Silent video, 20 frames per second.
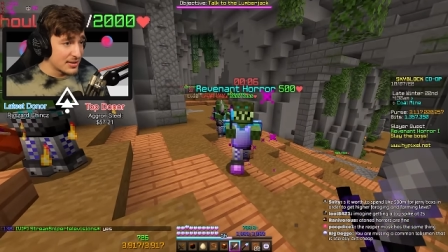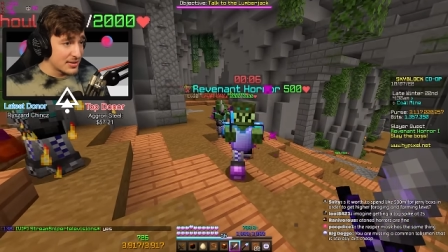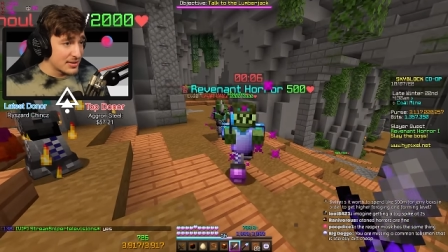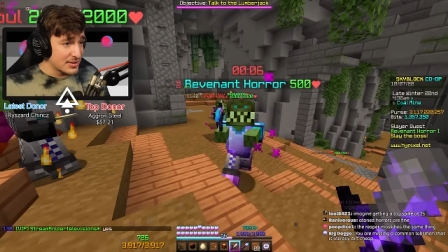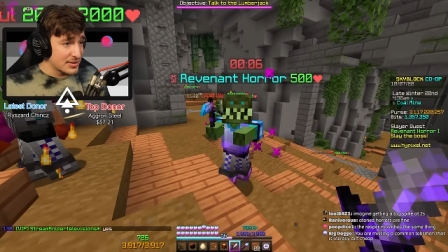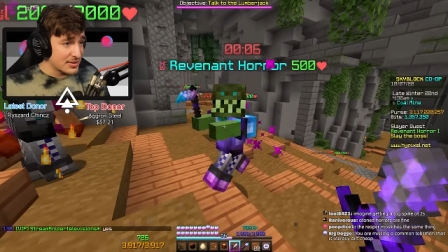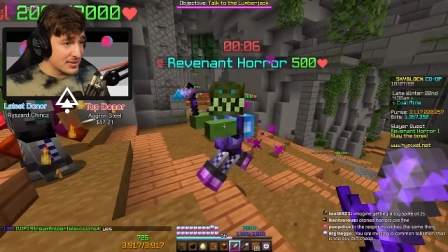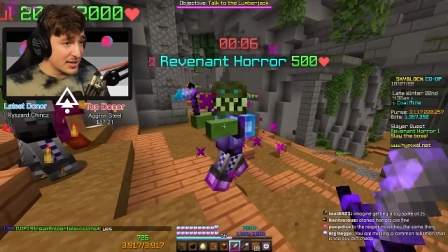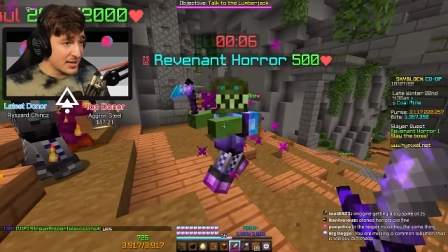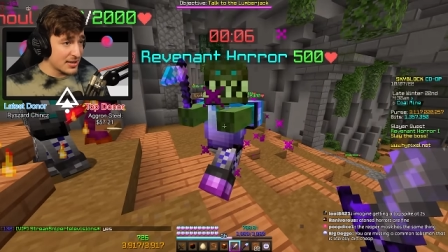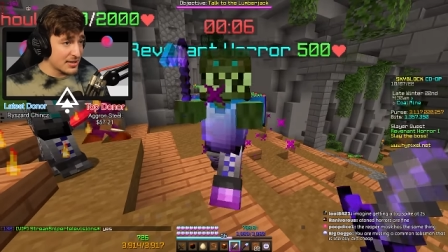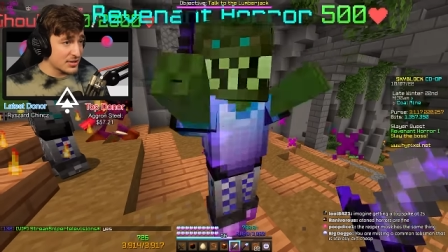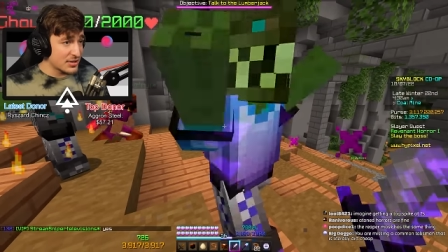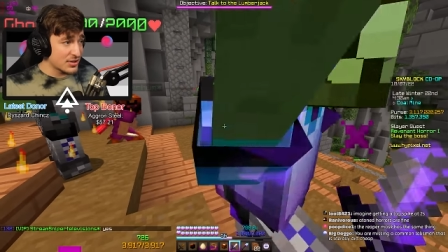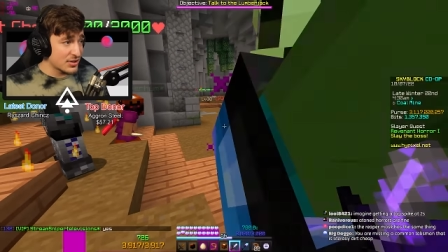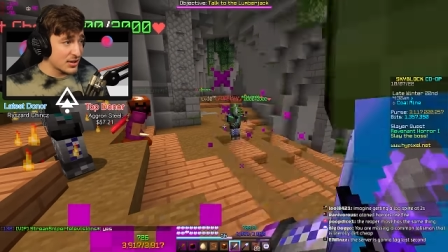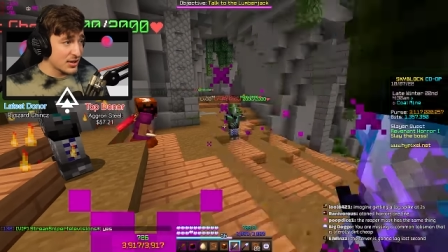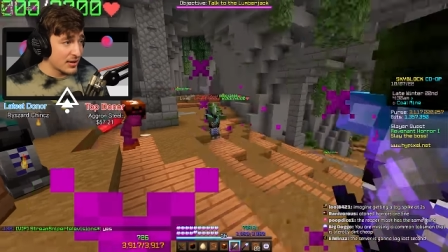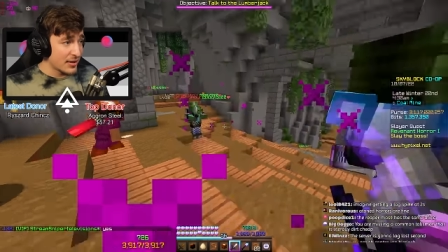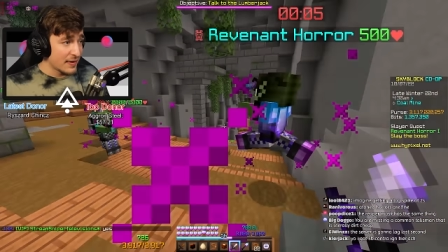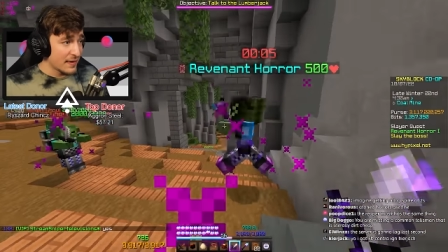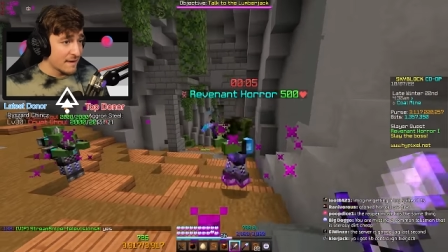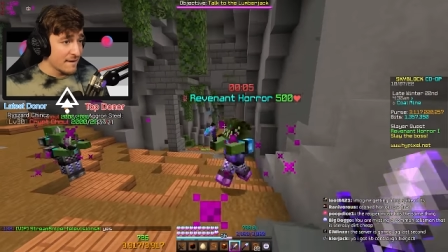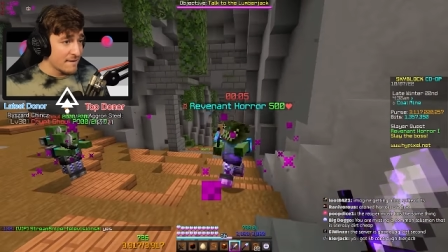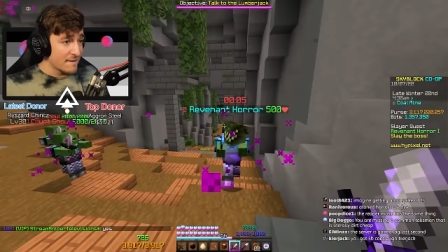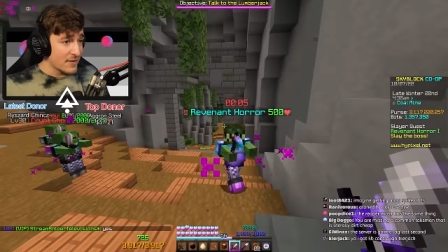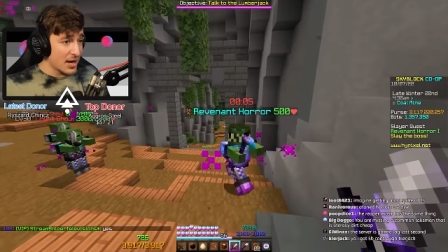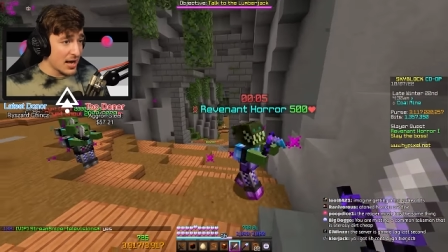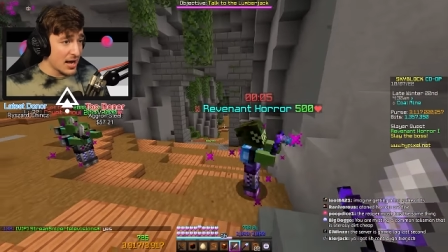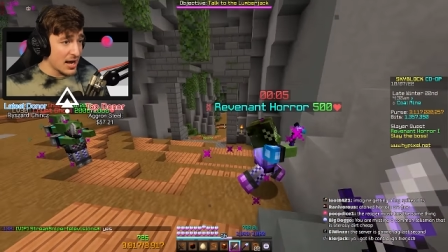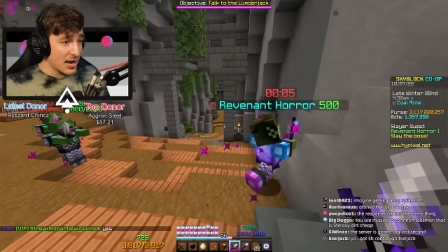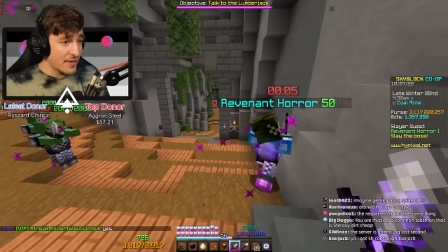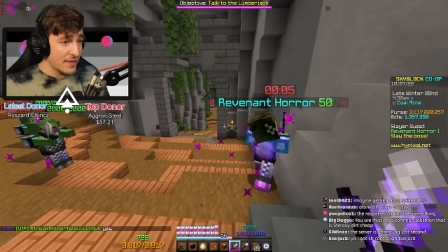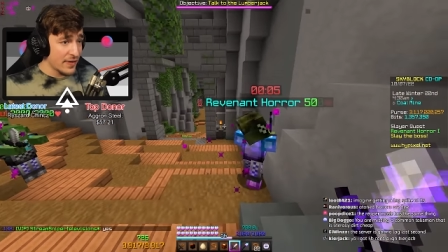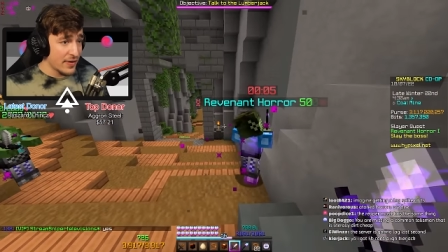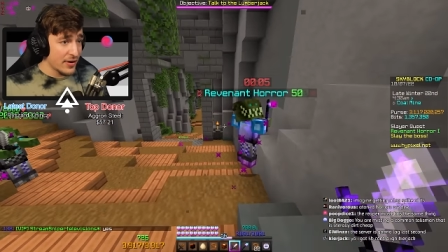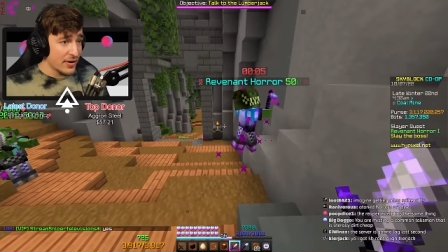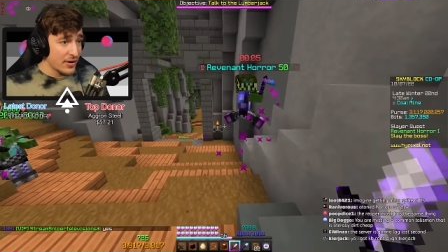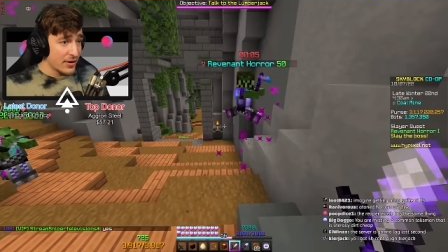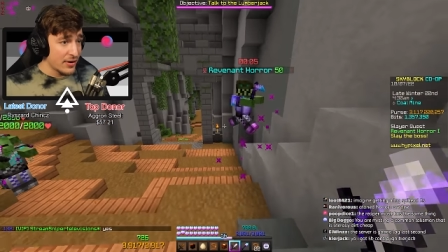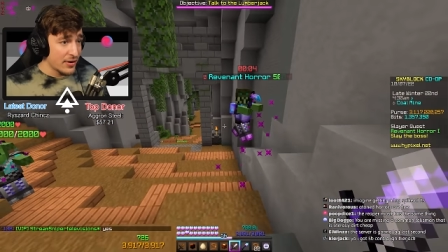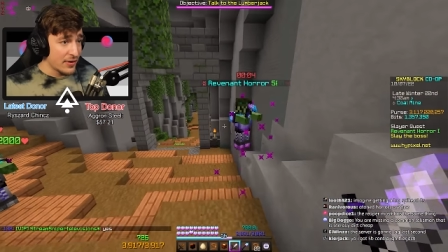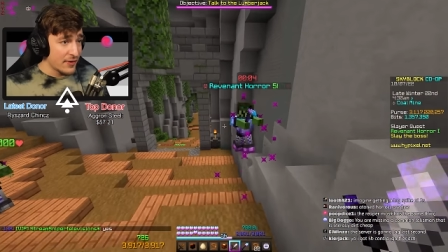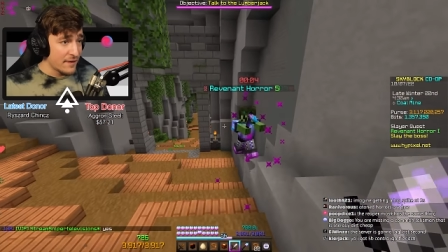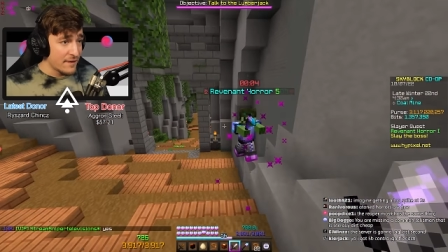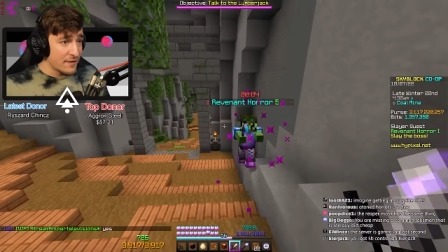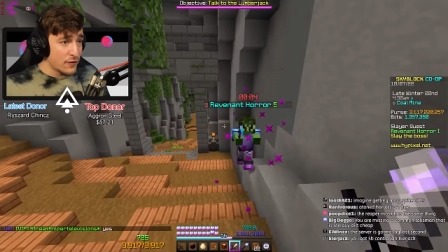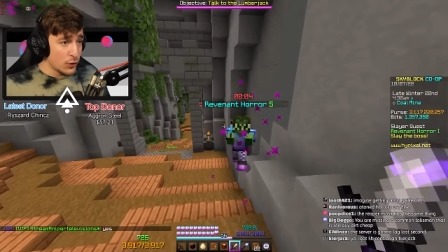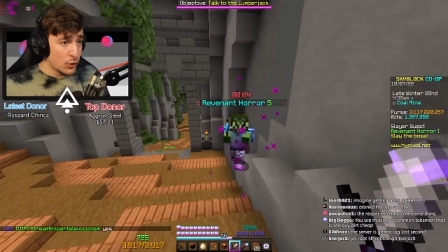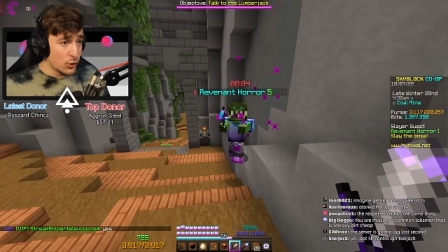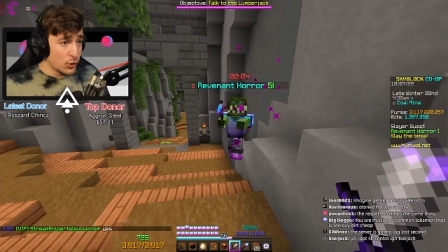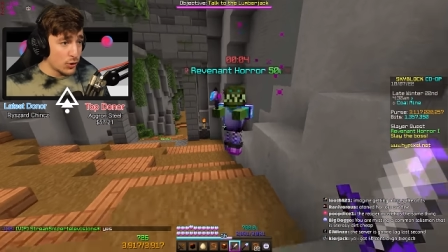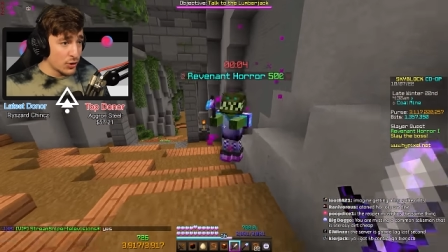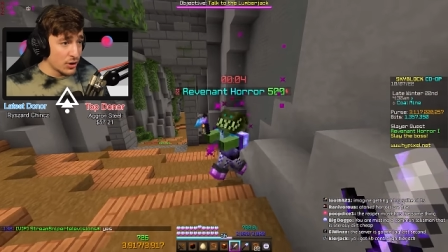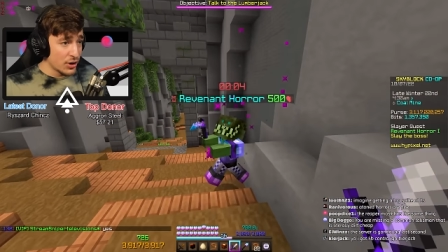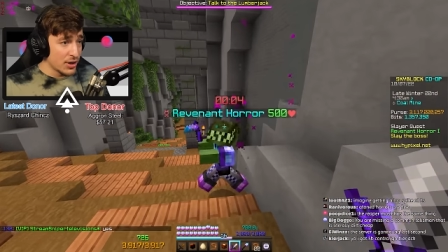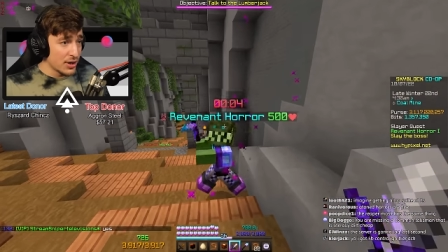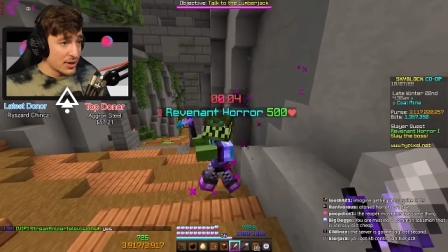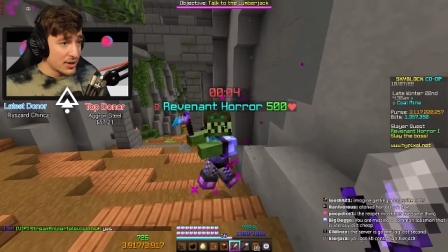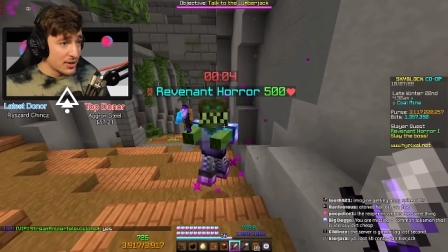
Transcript: six, five, four,